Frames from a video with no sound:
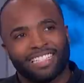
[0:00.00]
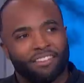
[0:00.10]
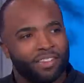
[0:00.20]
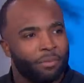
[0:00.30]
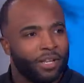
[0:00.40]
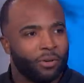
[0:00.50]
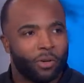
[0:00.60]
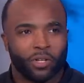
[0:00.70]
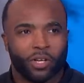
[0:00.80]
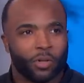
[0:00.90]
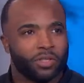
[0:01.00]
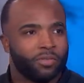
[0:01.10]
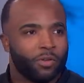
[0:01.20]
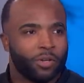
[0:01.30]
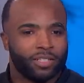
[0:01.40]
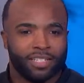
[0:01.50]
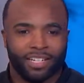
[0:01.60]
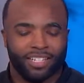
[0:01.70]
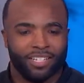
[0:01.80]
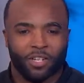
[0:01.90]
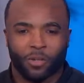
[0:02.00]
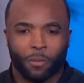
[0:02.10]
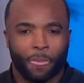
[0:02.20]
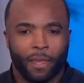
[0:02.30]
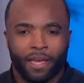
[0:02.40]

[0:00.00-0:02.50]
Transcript: has definitely been a roller coaster for us, uh, you know,